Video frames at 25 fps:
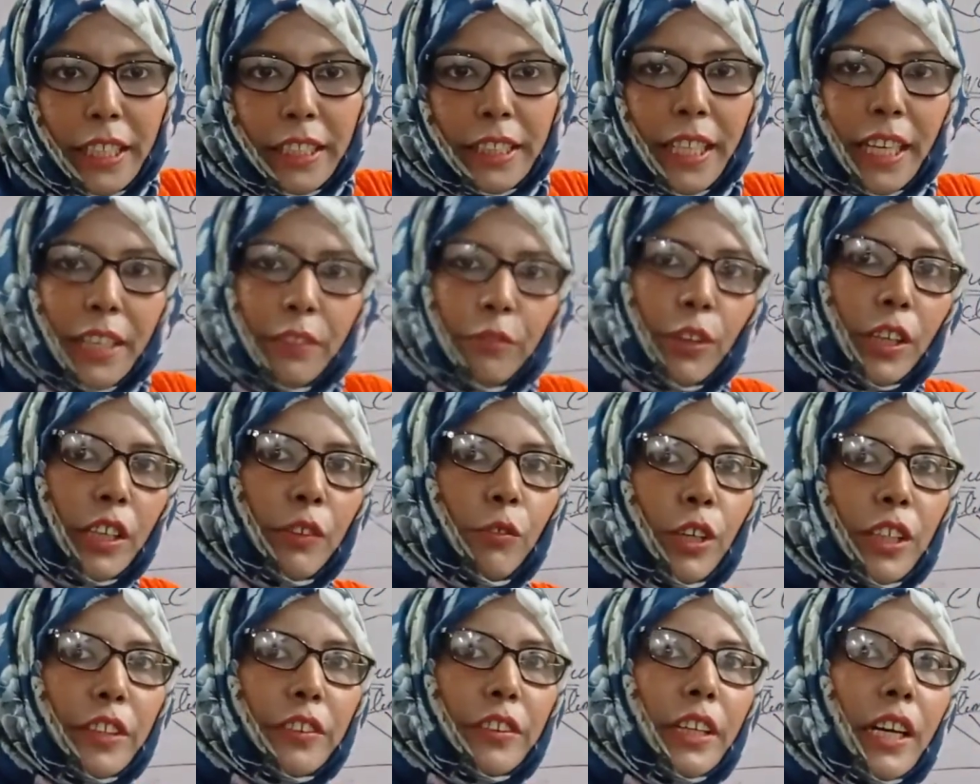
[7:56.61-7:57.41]
Then what
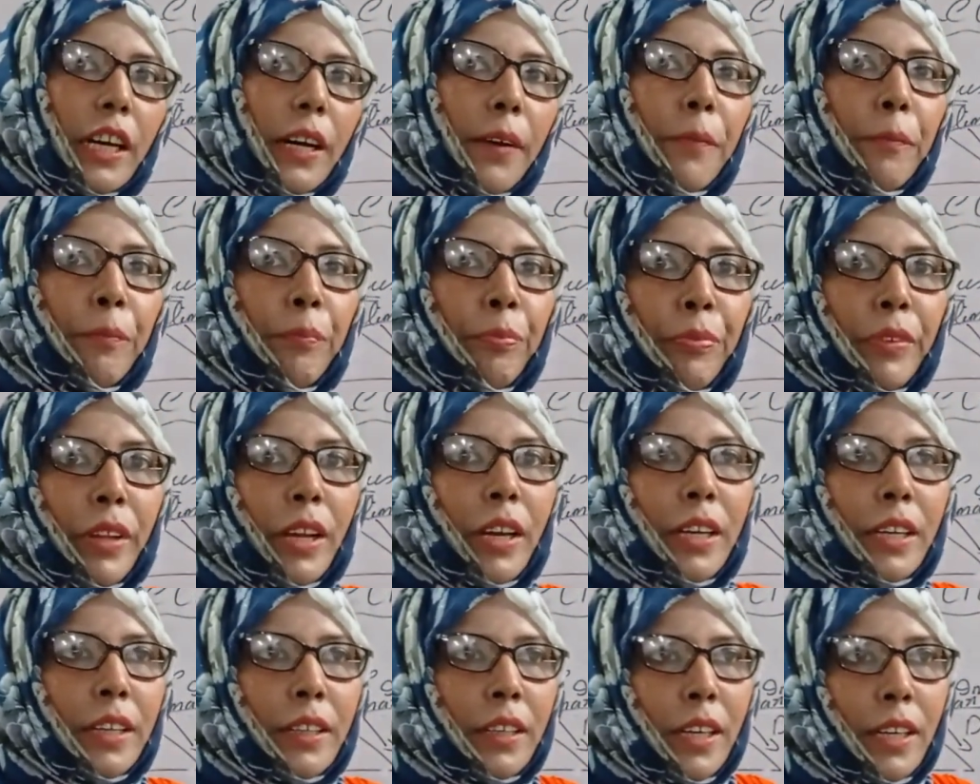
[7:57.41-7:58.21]
was
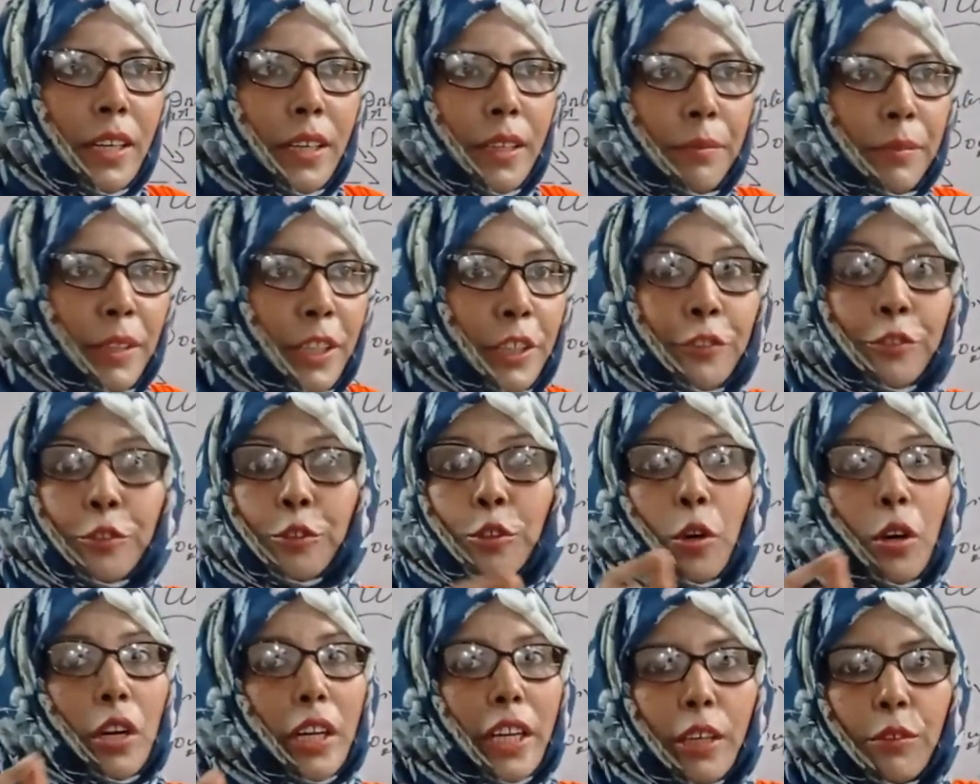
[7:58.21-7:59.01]
the
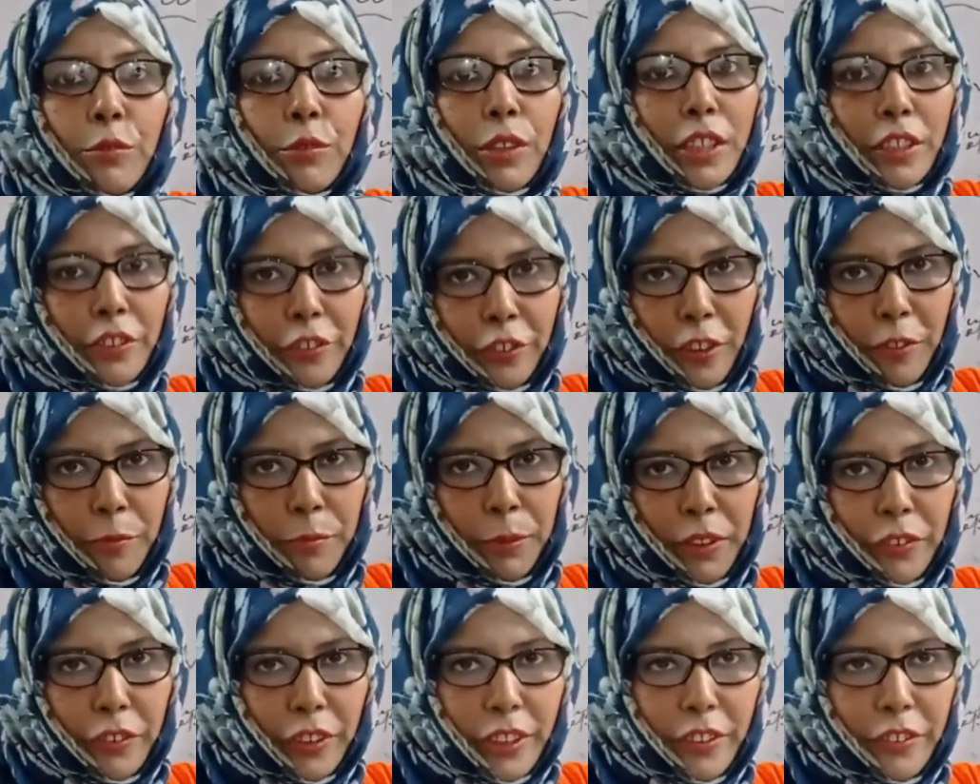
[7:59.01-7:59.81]
historic words of
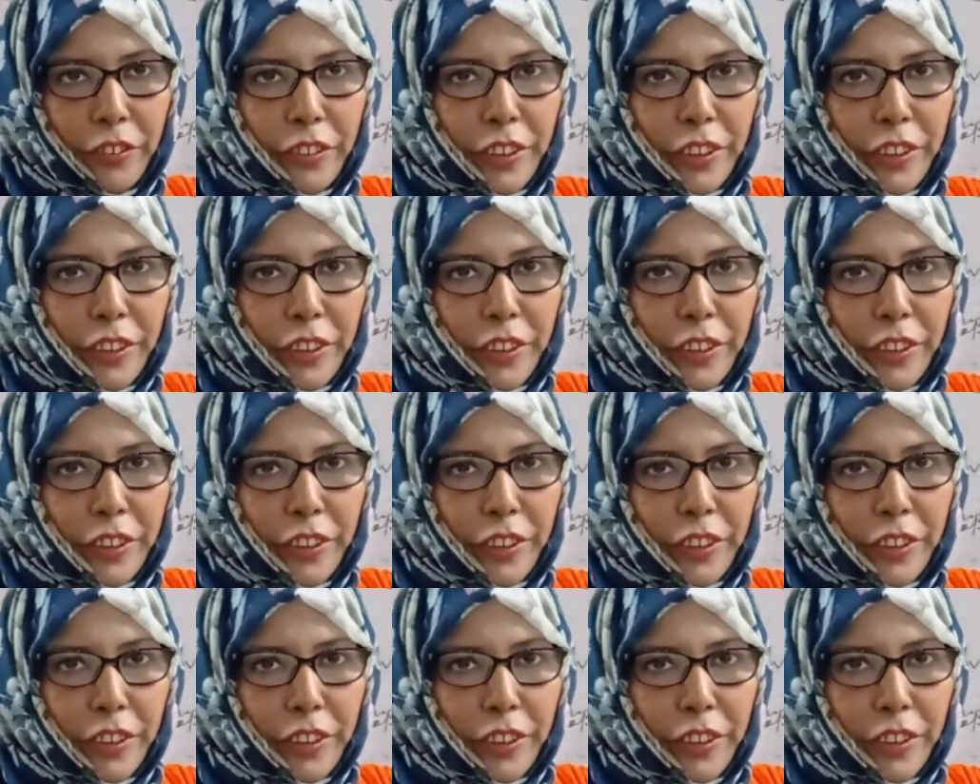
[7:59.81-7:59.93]
Mr.